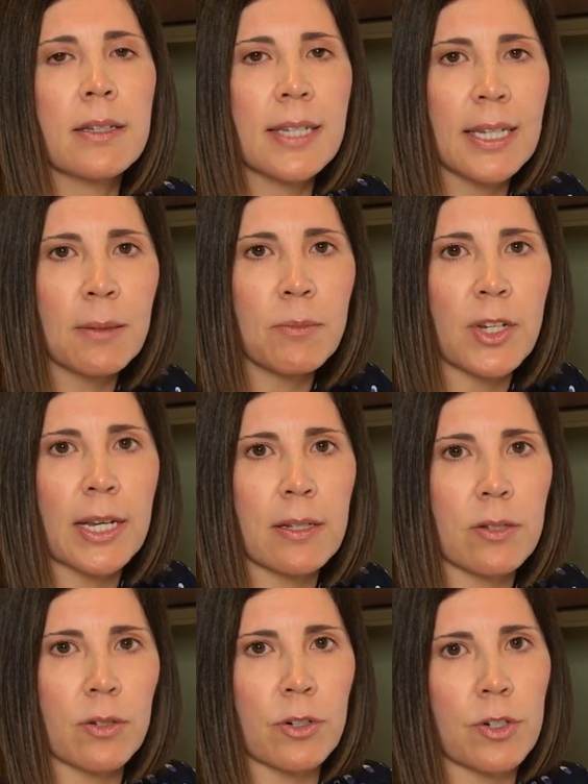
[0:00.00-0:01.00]
TMJ
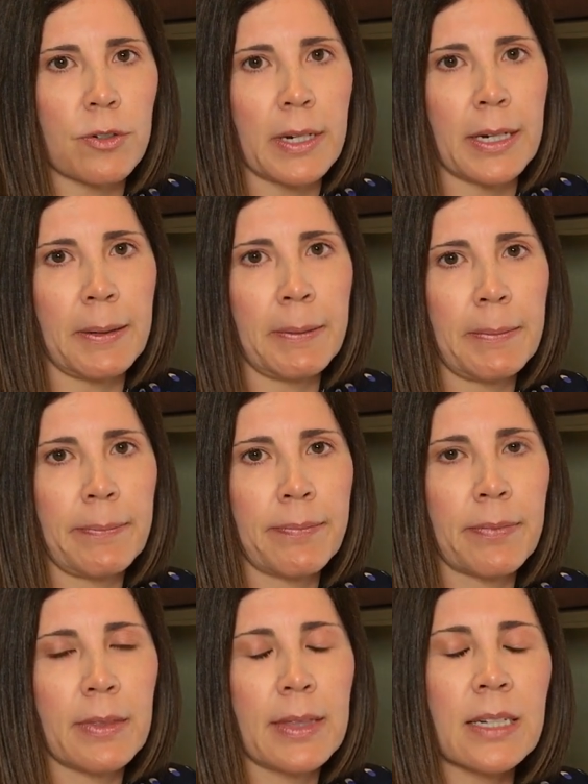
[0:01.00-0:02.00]
surgery.
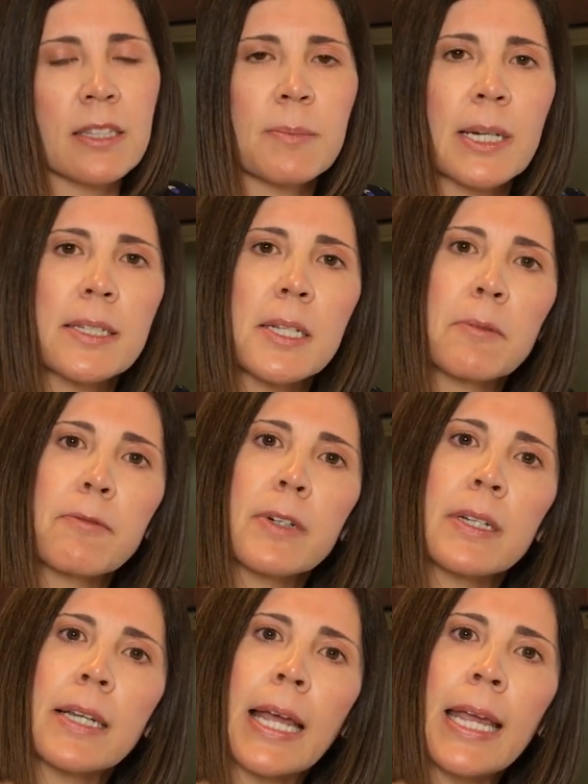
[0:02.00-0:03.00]
That's my tip for
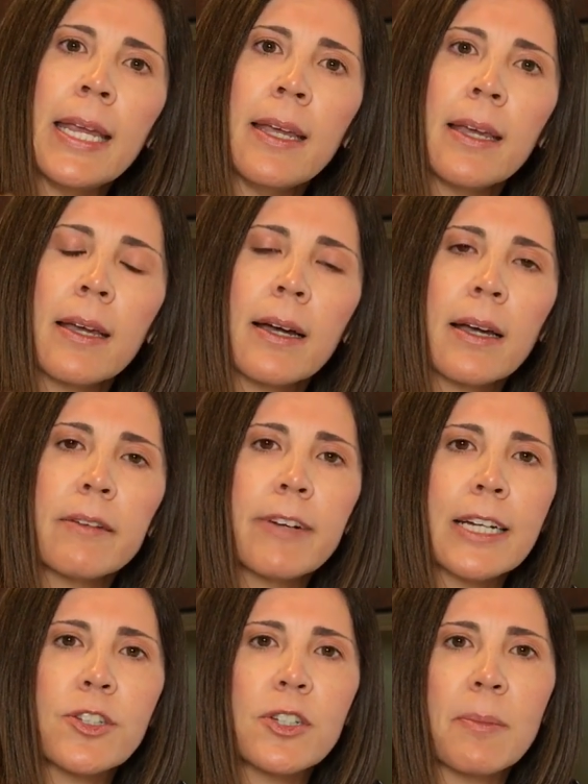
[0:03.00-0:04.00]
today. I
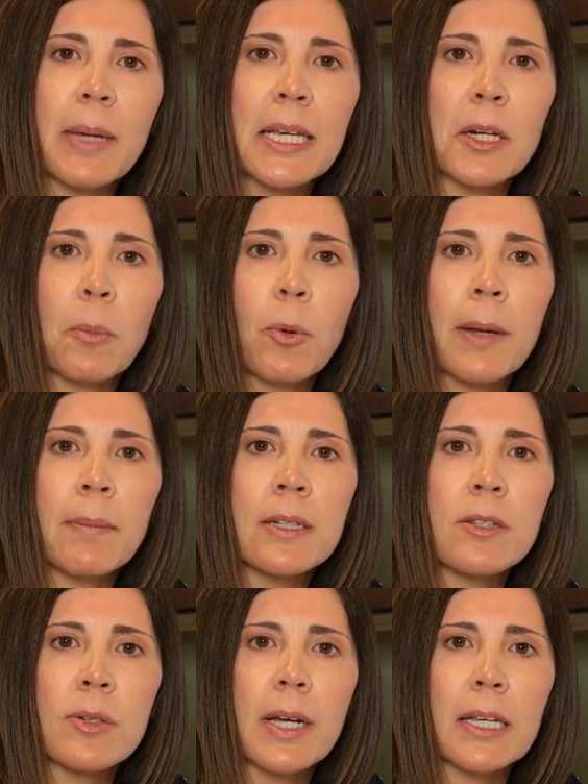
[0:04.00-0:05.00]
invite you to make an
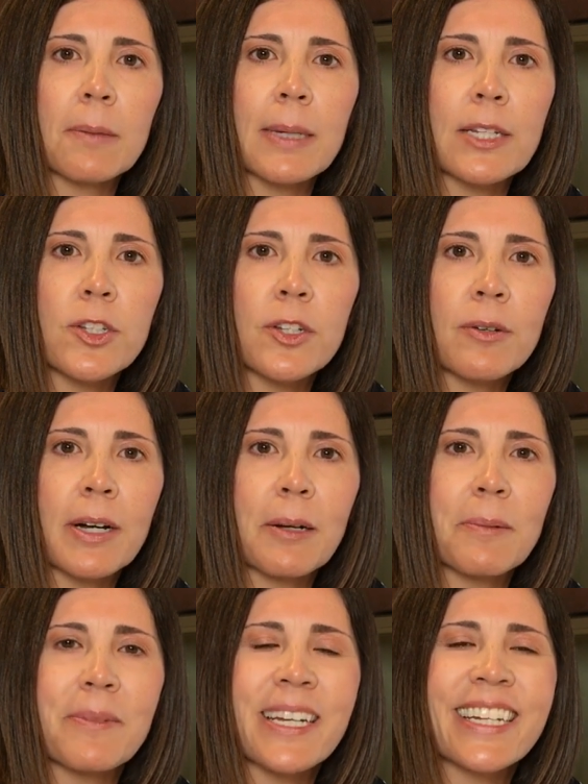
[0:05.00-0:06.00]
appointment so I can meet you.
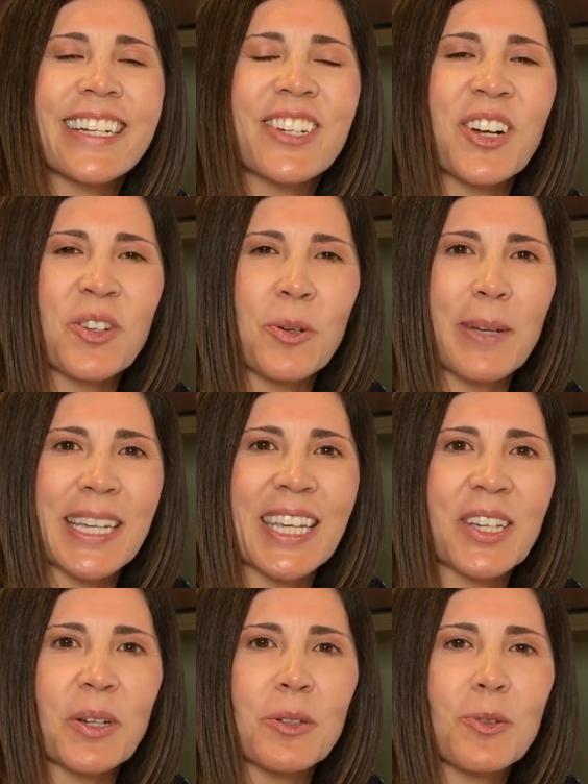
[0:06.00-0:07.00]
I'm Dr. Becky
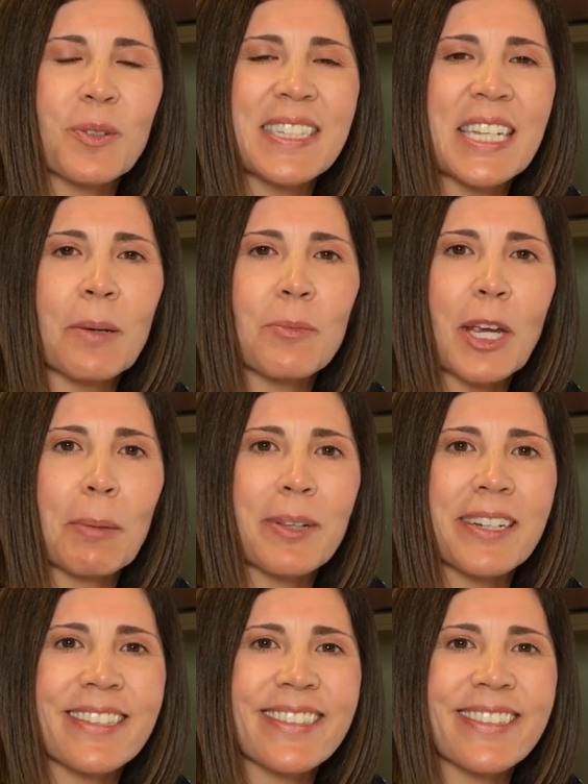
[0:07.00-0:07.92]
Coats with TMJ.